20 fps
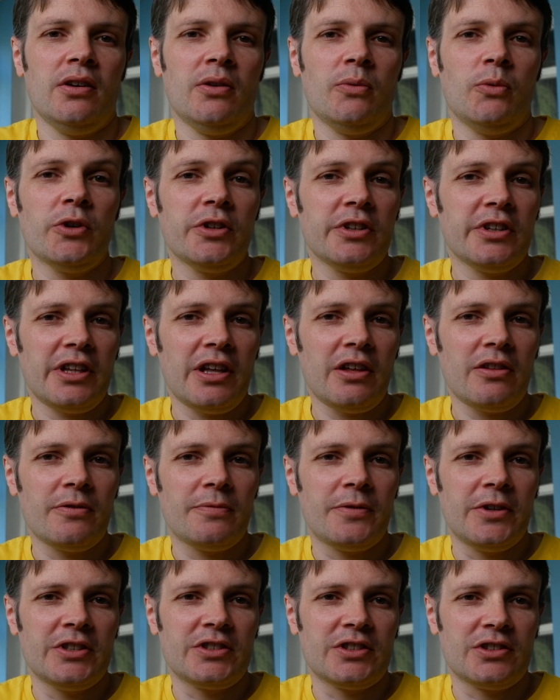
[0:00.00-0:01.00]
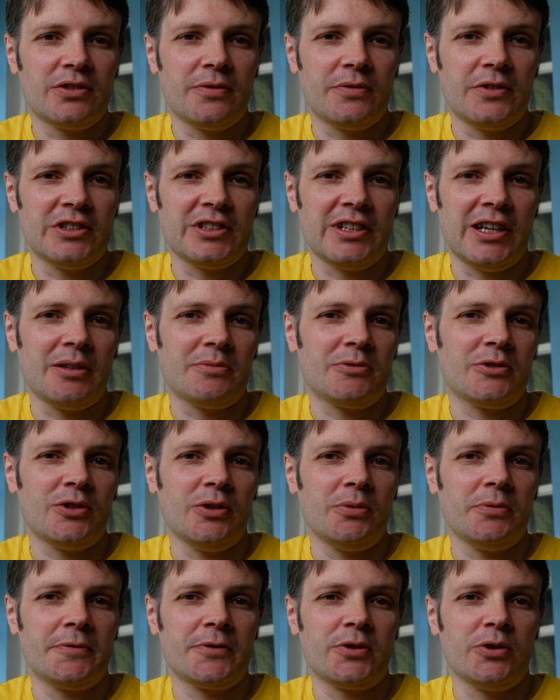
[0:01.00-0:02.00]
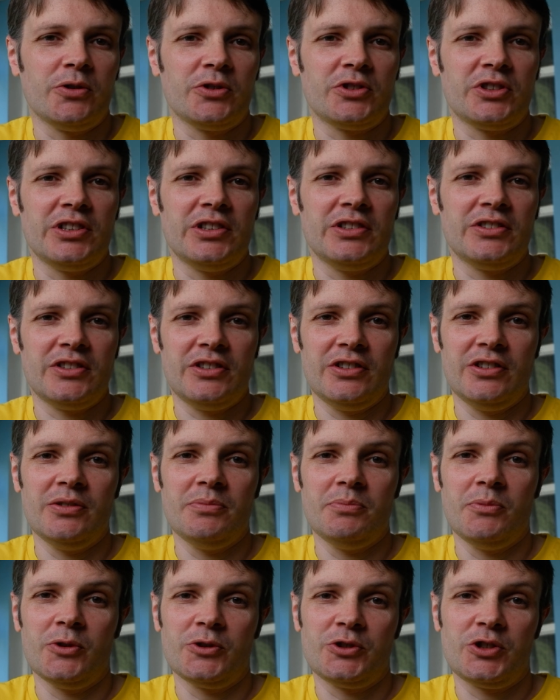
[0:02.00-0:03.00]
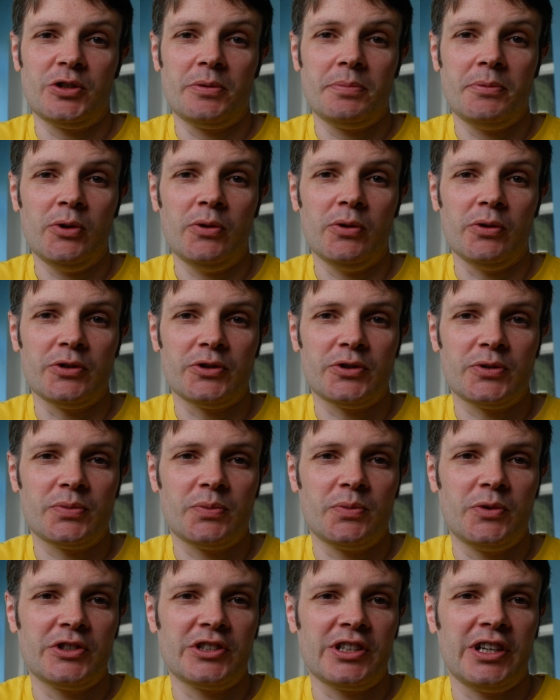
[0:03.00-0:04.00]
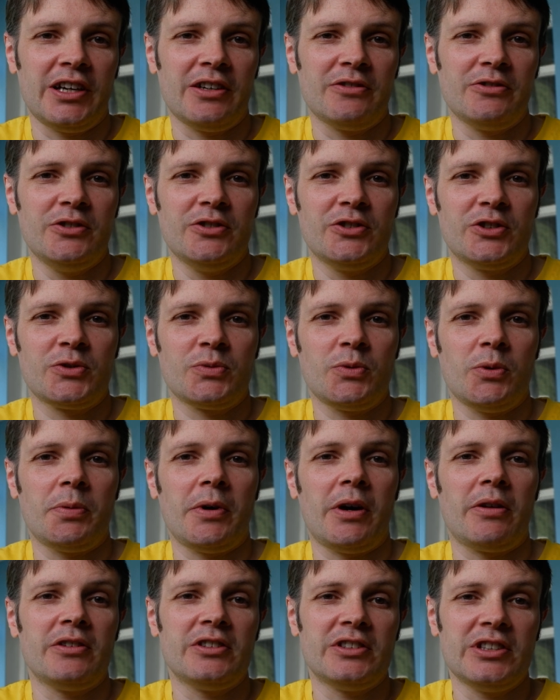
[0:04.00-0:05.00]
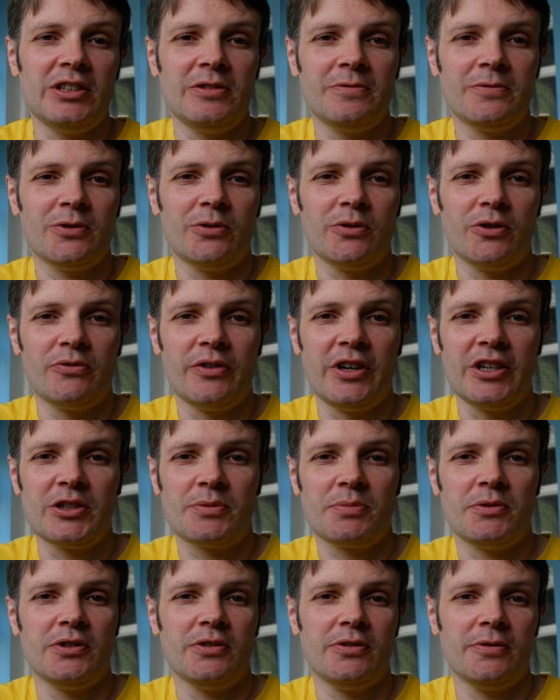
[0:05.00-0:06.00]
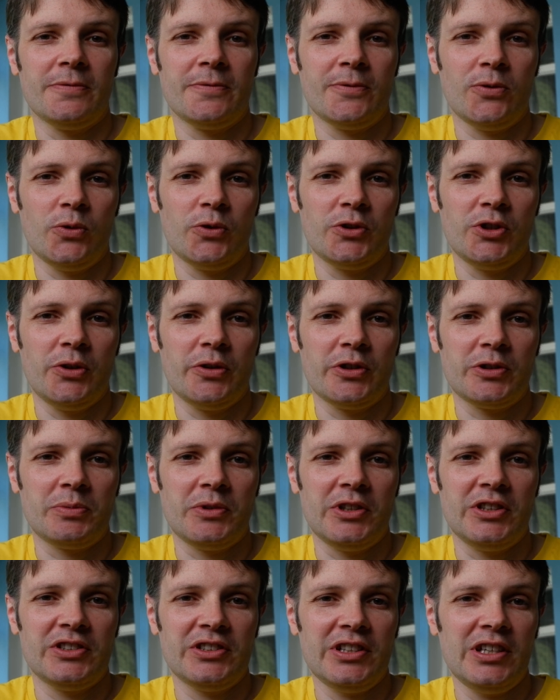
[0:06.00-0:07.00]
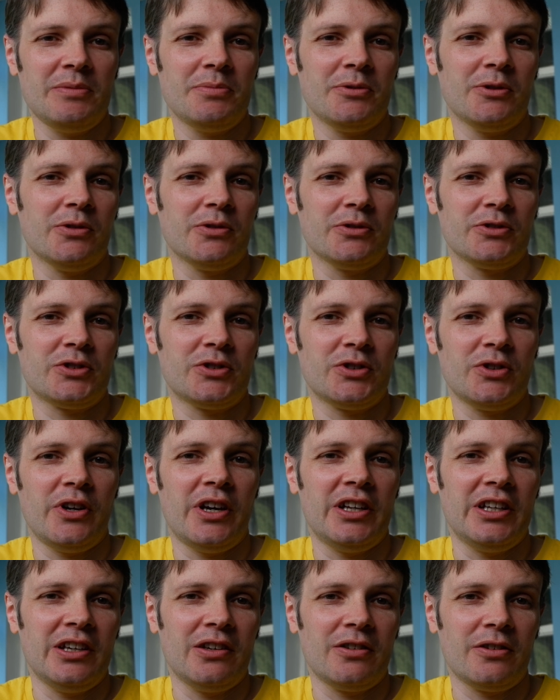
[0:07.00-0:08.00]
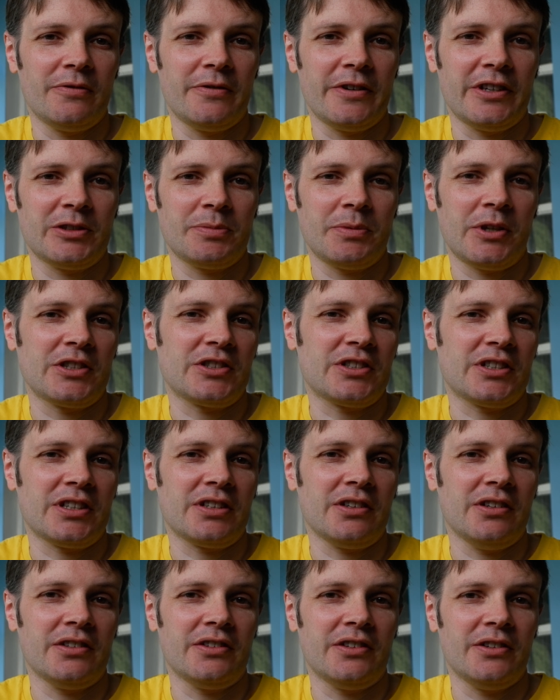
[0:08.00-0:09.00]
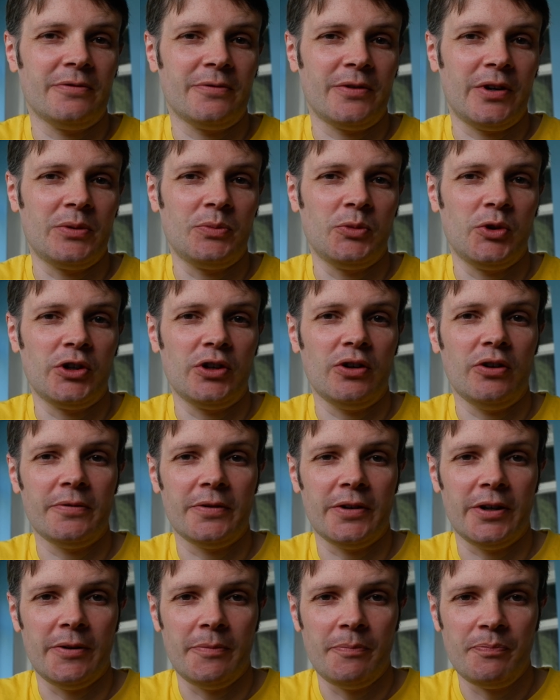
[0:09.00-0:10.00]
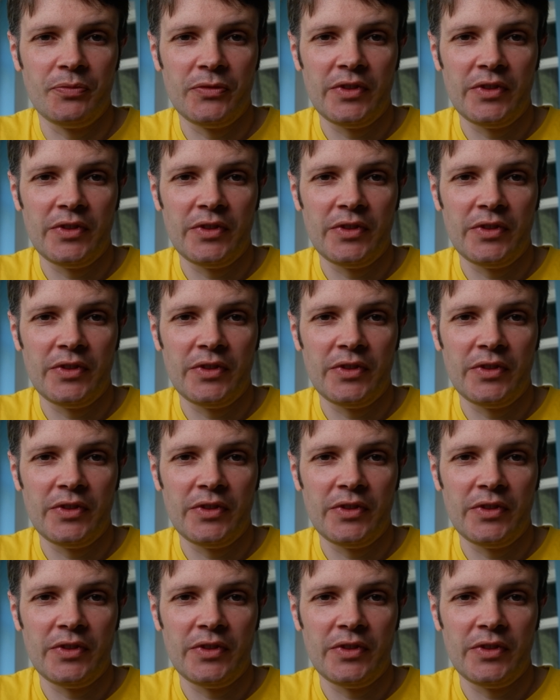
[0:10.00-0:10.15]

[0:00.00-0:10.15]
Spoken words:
One of the other features of this laptop, of course, is the modular ports, which allow you to swap out the default arrangement of 4 USB-C ports to any other expansion card that Framework offer.